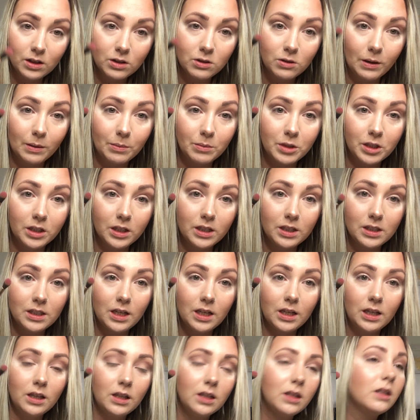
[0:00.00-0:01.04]
So I'm just
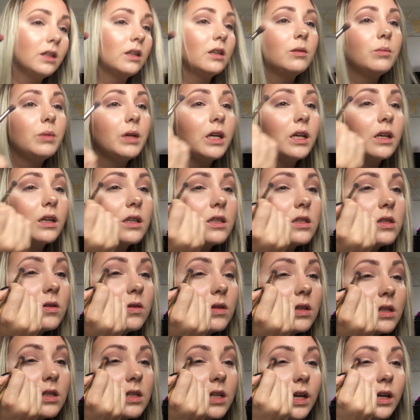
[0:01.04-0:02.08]
taking a little bit because you
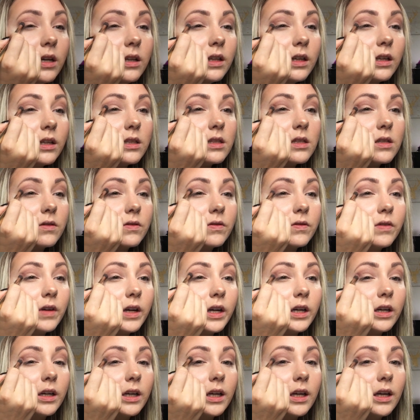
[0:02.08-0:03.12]
can tell that it's a
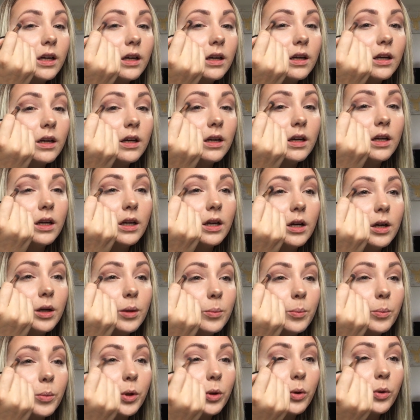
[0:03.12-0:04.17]
very
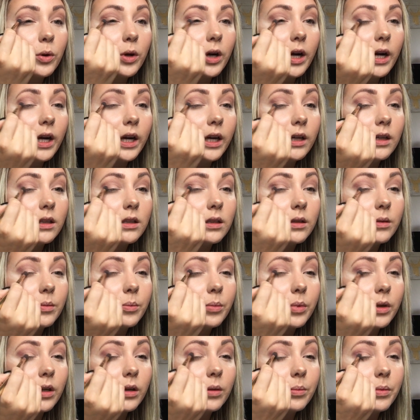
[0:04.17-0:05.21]
bright
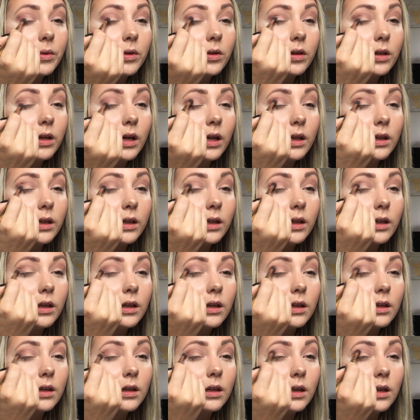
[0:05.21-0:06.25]
purple color.
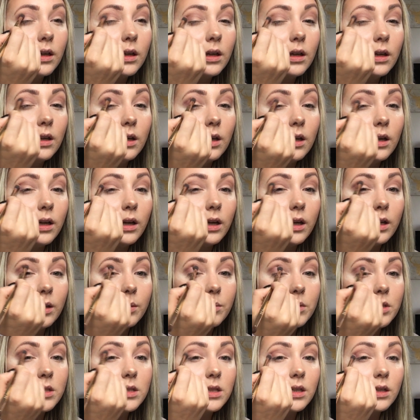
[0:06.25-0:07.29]
And
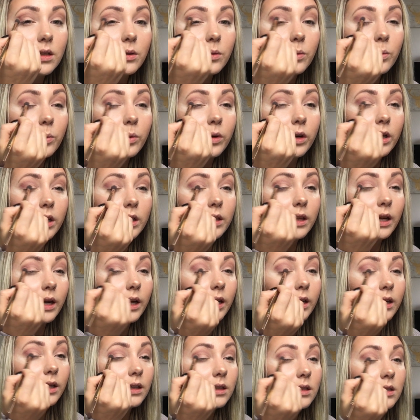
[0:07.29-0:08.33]
I'm just going to work
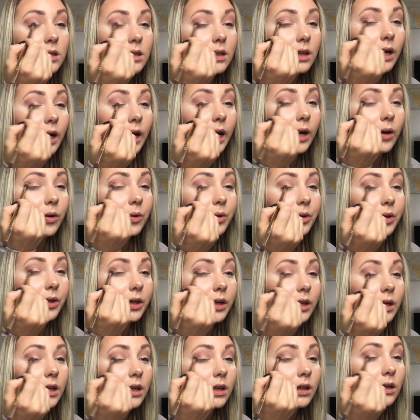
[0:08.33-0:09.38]
that into the
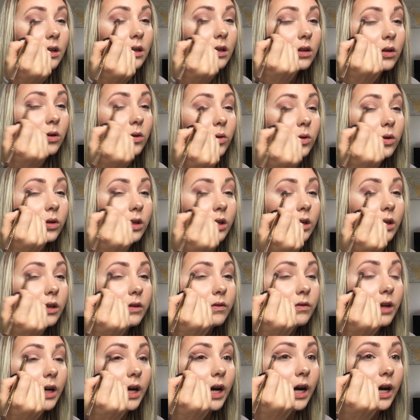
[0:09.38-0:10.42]
outer corner
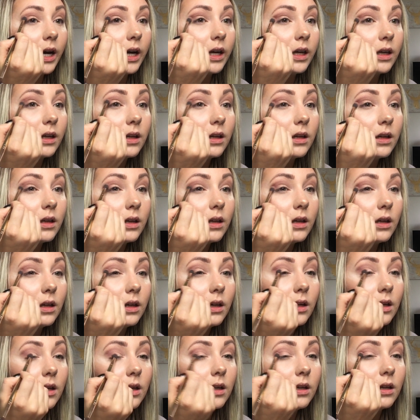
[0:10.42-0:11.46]
of the eye.
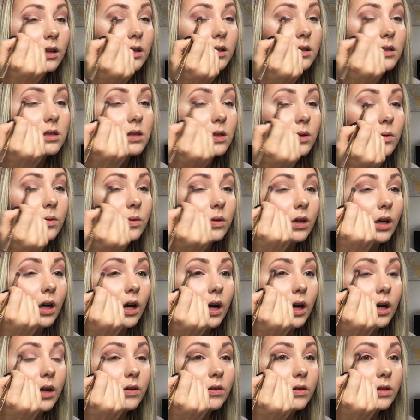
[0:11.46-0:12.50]
So
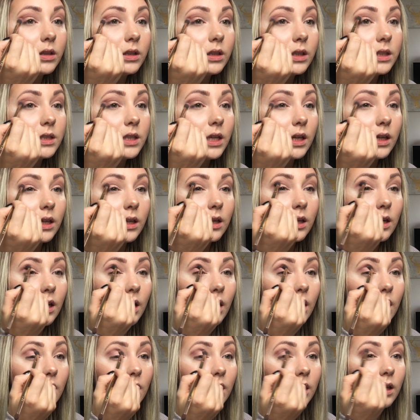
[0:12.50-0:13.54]
not really taking
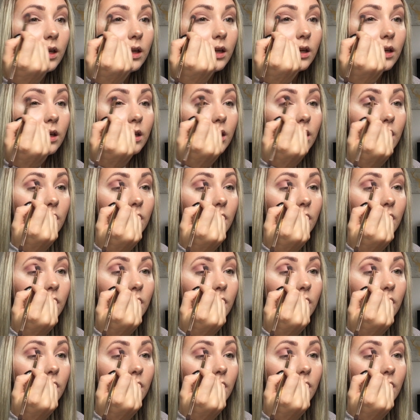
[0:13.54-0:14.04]
any